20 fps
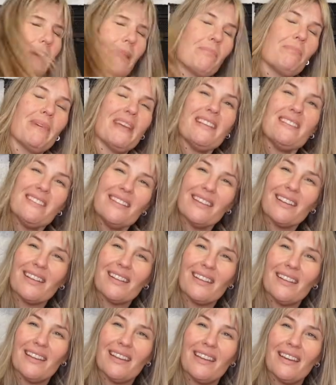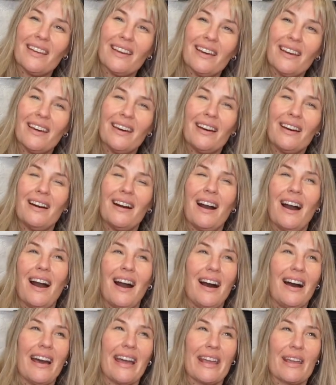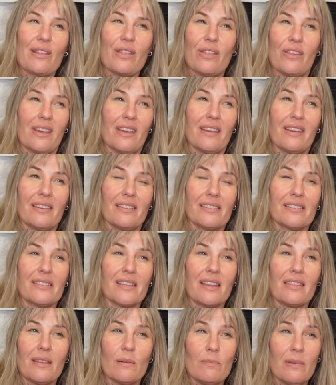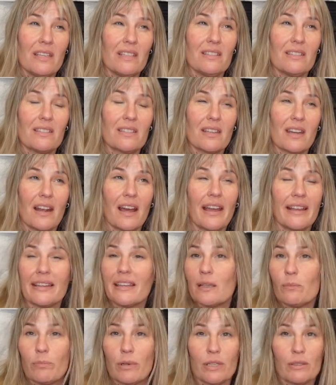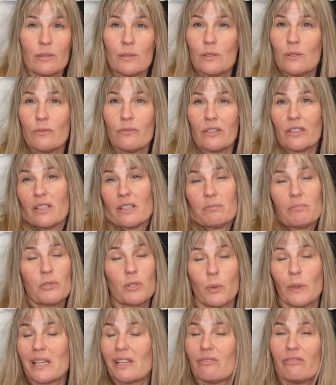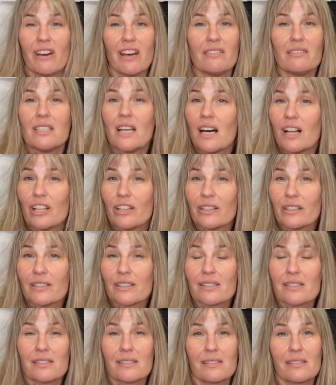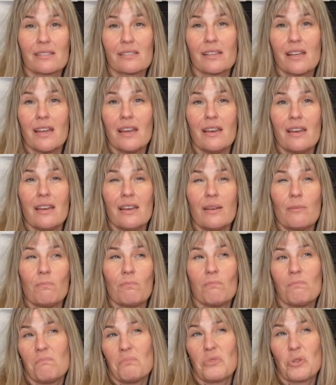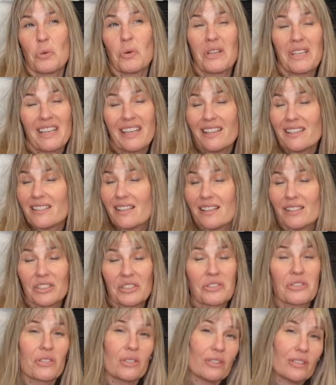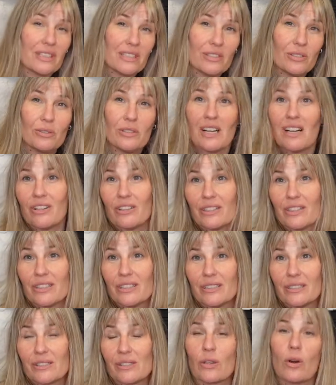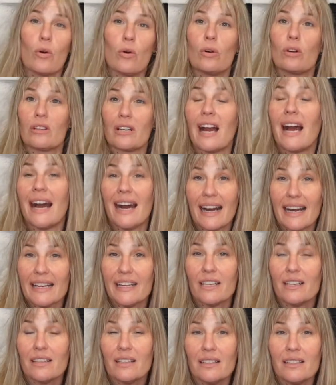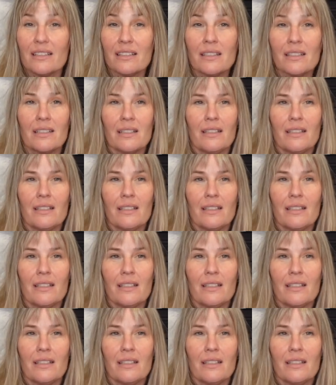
I basically eye things at the bins that I could post for $25, $28, $32 or higher.